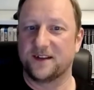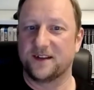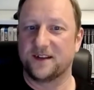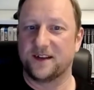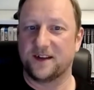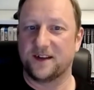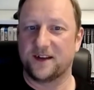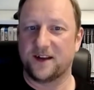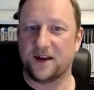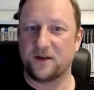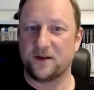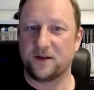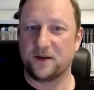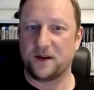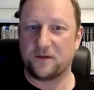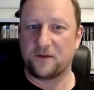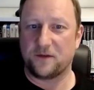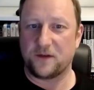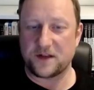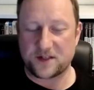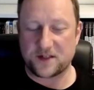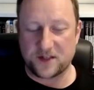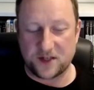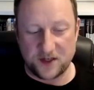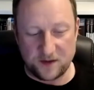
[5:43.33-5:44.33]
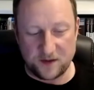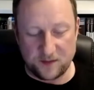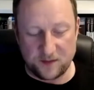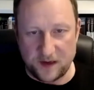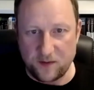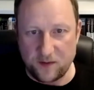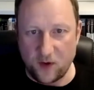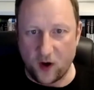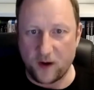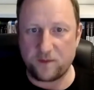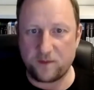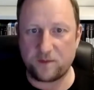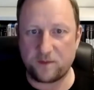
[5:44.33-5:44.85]
You know, if it's going to be
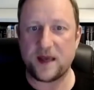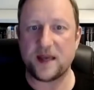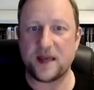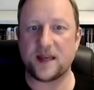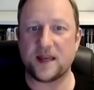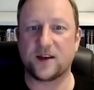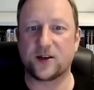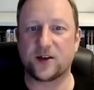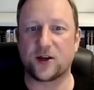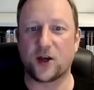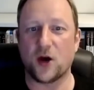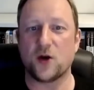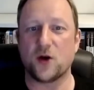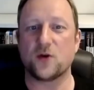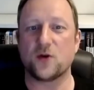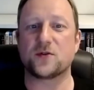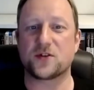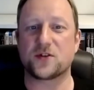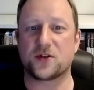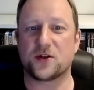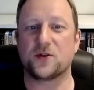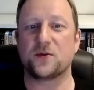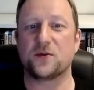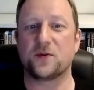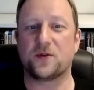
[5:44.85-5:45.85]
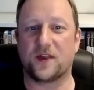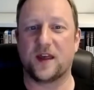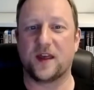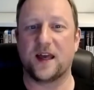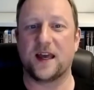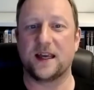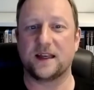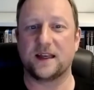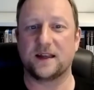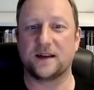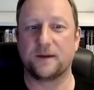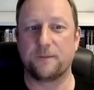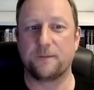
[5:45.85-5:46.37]
my big go to
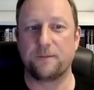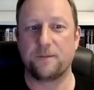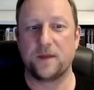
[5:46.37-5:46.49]
thing,